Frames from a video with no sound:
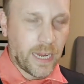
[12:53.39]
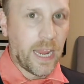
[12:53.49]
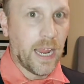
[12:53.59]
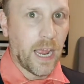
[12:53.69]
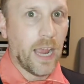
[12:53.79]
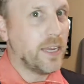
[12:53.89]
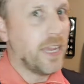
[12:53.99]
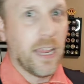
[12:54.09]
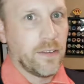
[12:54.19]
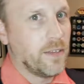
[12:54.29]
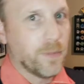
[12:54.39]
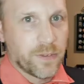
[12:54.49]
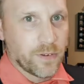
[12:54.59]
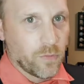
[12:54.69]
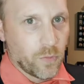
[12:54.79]
can't see
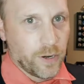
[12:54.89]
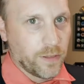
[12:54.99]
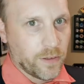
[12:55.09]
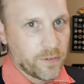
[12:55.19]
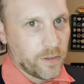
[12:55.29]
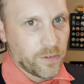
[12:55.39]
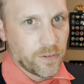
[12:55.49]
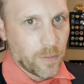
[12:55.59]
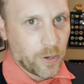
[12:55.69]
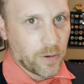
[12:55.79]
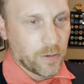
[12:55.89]
myself wearing this in summer.